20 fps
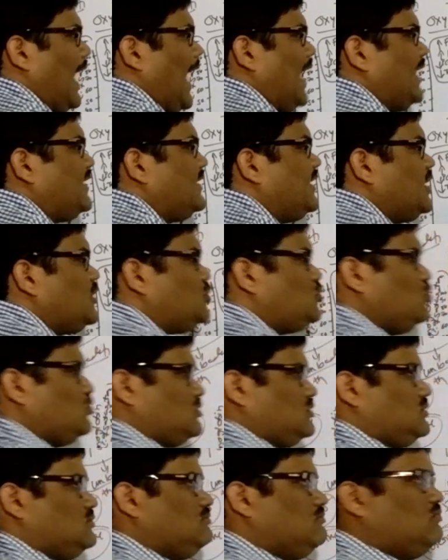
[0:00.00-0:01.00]
at
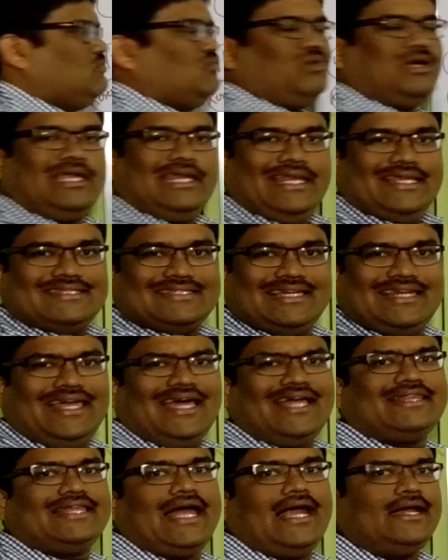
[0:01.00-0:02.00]
tissues. It is
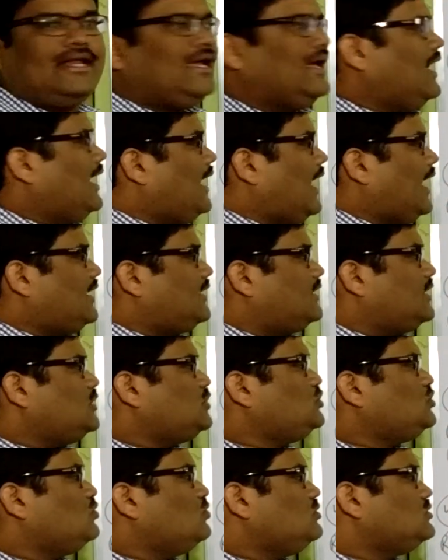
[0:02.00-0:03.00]
clear that at
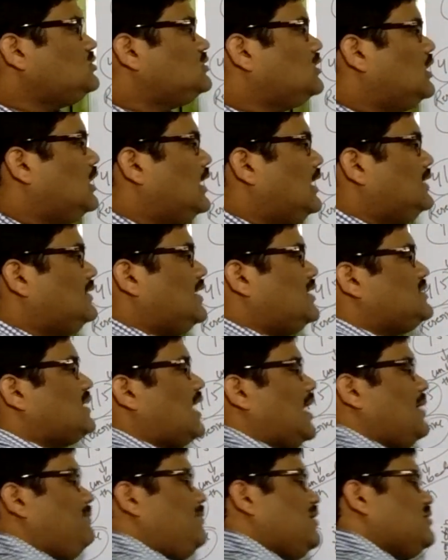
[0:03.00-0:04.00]
tissues there is a
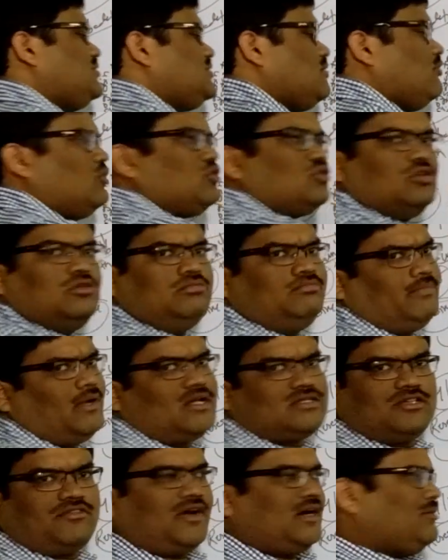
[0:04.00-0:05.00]
high PCO2
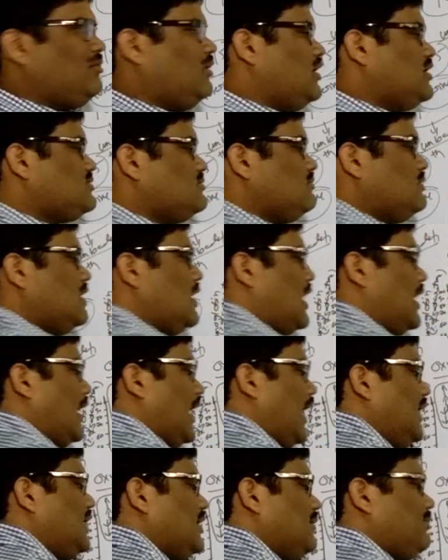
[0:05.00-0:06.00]
because of metabolism and
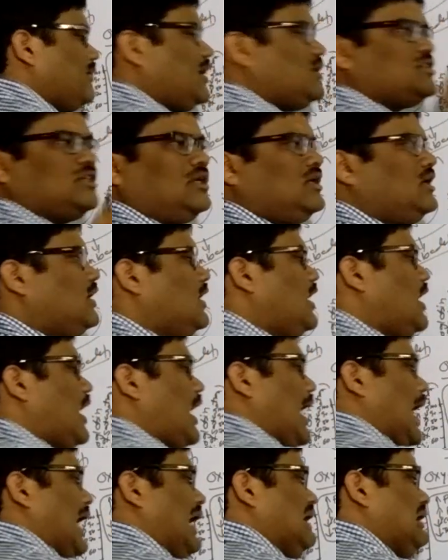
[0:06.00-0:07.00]
high temperature
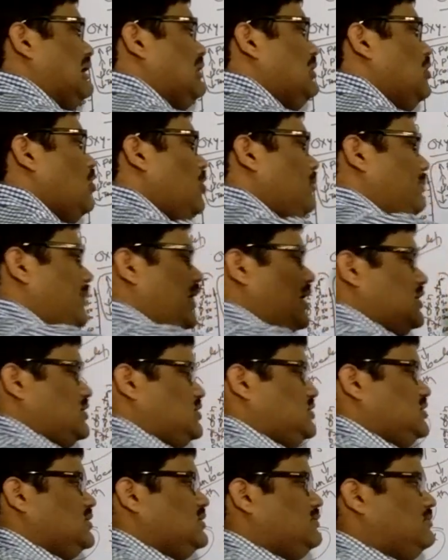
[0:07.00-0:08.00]
and low
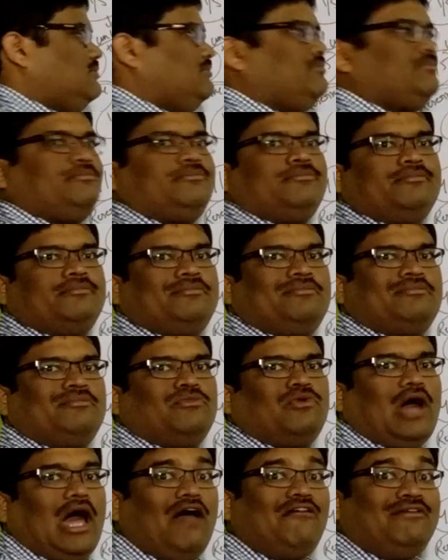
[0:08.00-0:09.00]
pH.
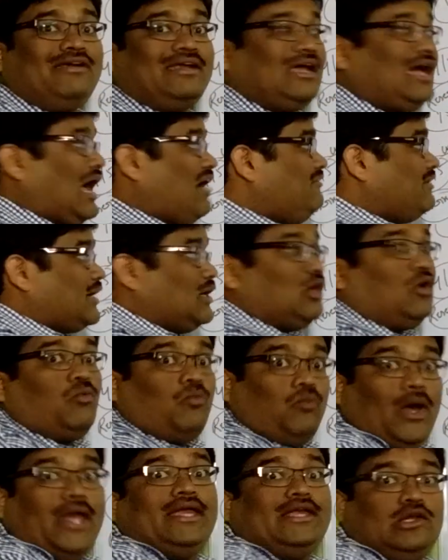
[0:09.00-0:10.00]
I will tell you
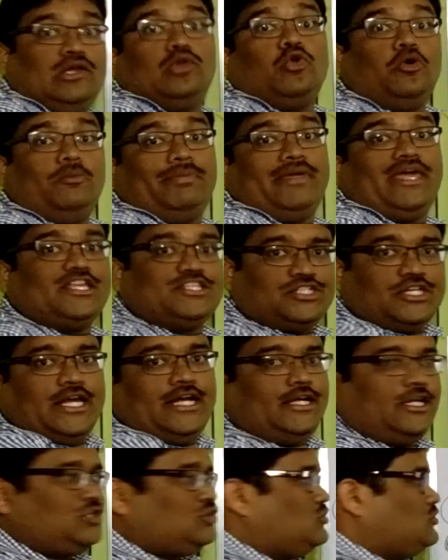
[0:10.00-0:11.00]
why low pH
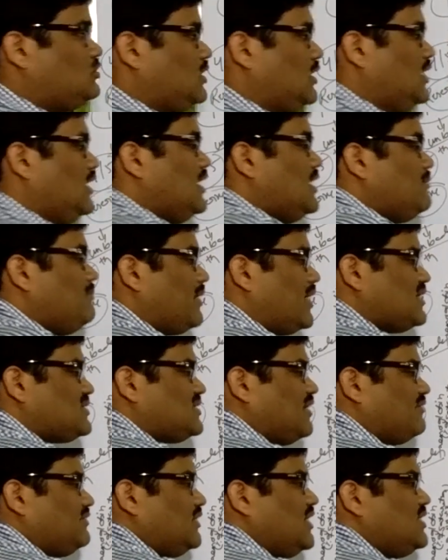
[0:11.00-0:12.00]
at tissues. Because
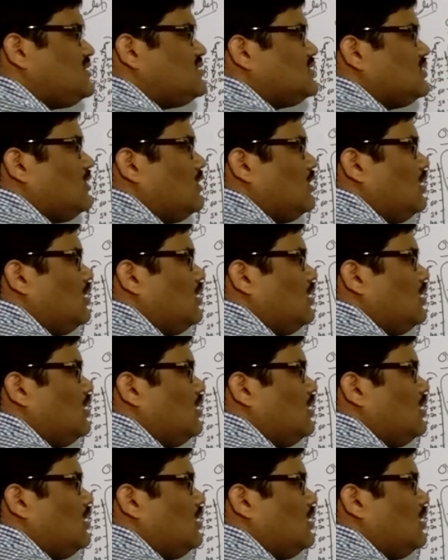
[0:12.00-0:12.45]
of this,